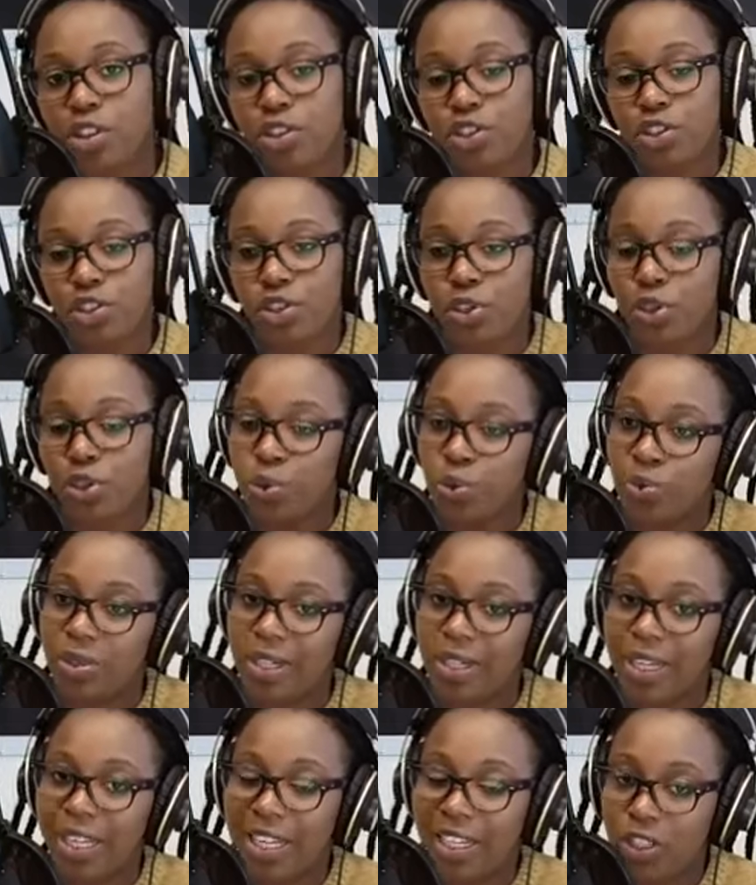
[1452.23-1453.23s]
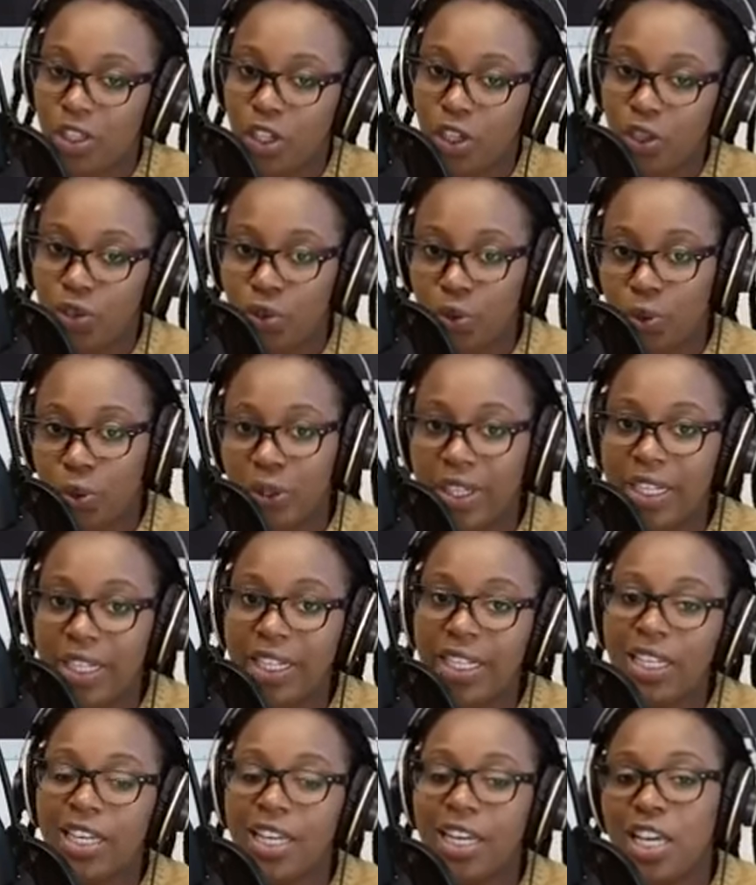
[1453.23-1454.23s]
June is
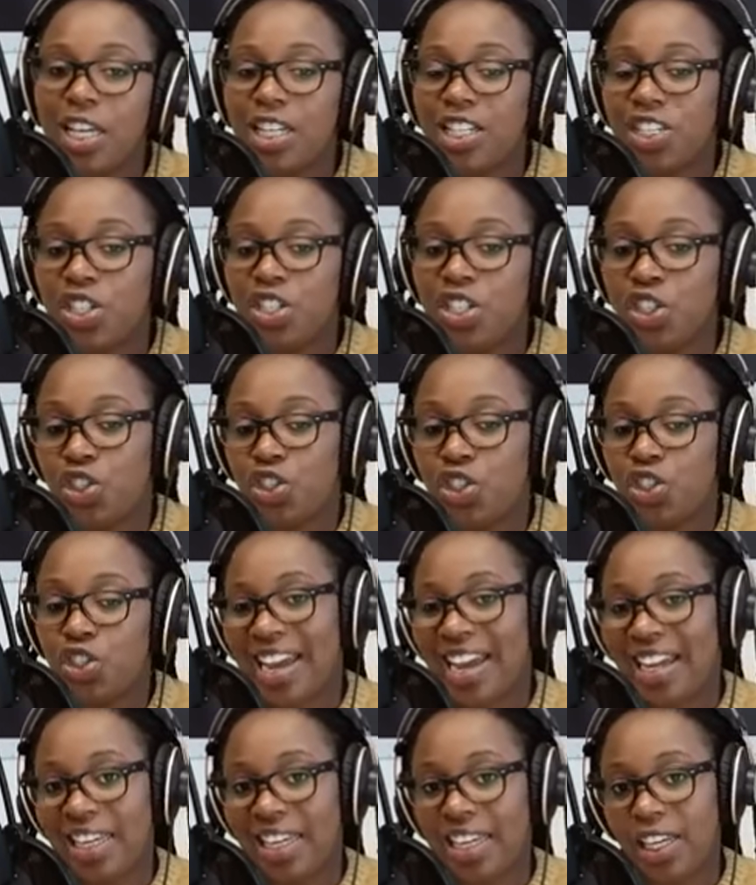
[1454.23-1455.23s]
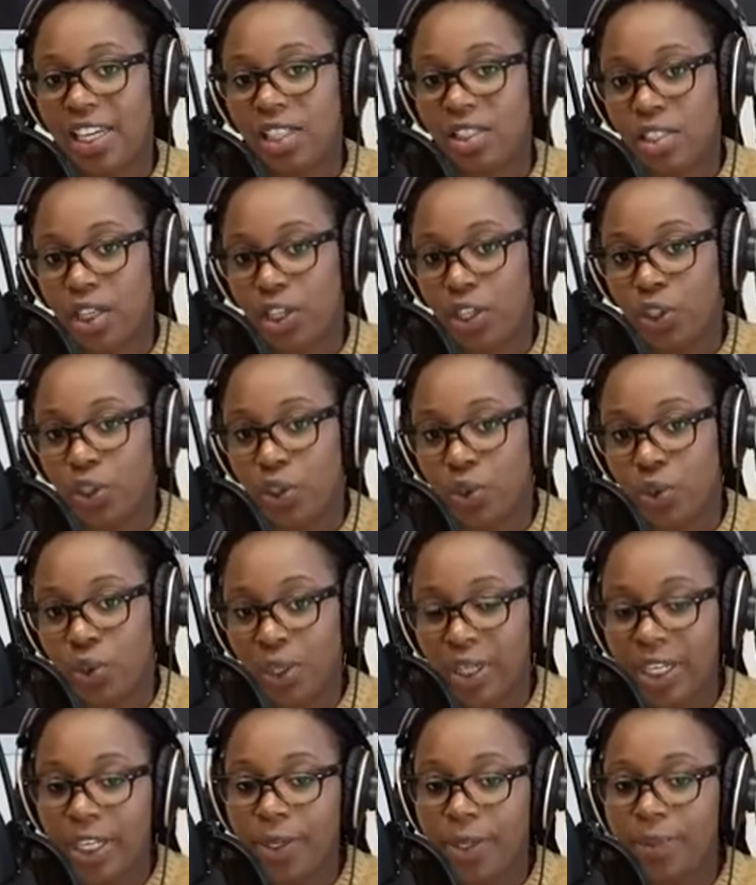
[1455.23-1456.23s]
Juni, July is
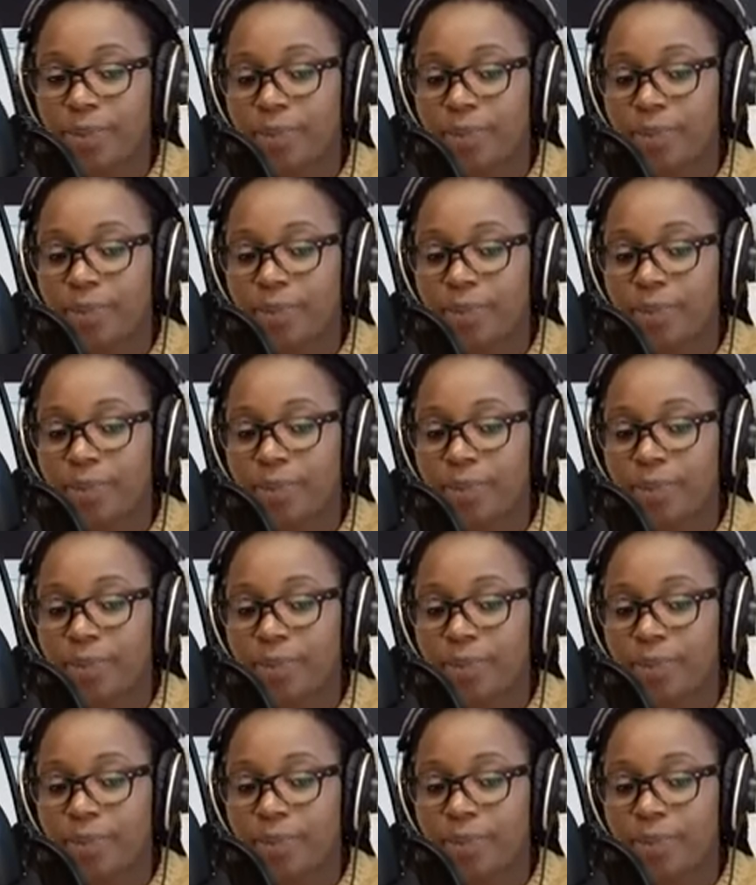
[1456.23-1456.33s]
Juli,